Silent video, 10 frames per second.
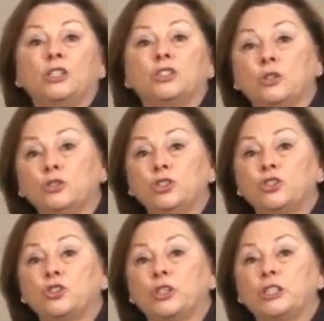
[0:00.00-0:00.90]
Social
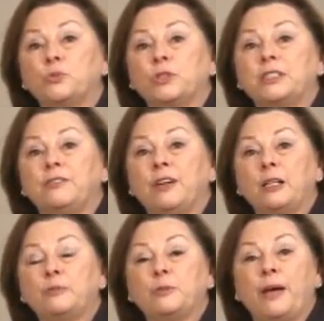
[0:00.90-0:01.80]
stories were
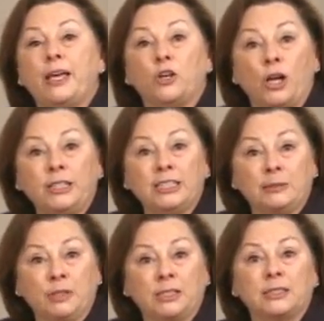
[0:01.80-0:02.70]
developed by an
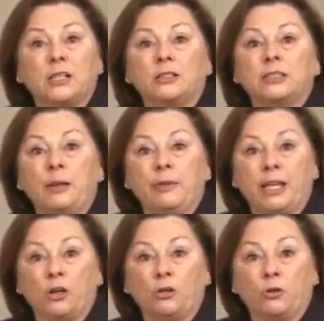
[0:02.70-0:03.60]
autism consultant named
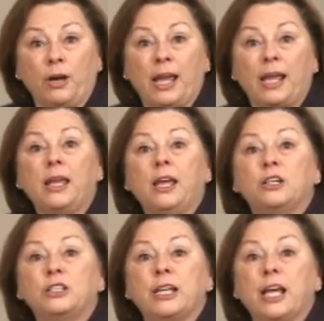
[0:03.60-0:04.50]
Carol Gray
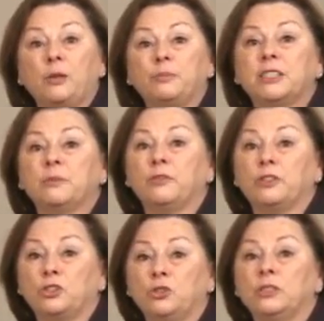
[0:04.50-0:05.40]
to help some of
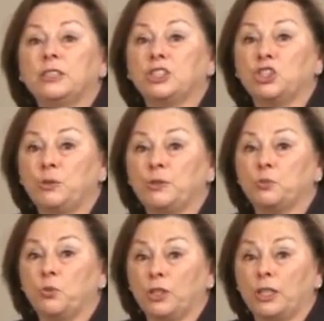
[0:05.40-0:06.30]
the students that she
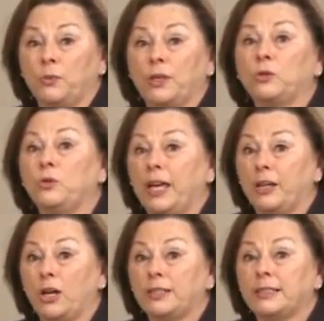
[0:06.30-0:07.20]
was working with who
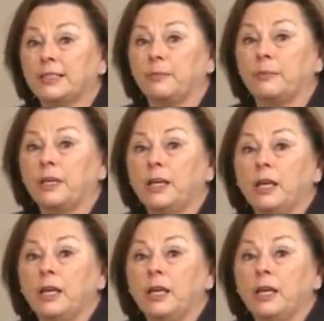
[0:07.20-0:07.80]
had autism.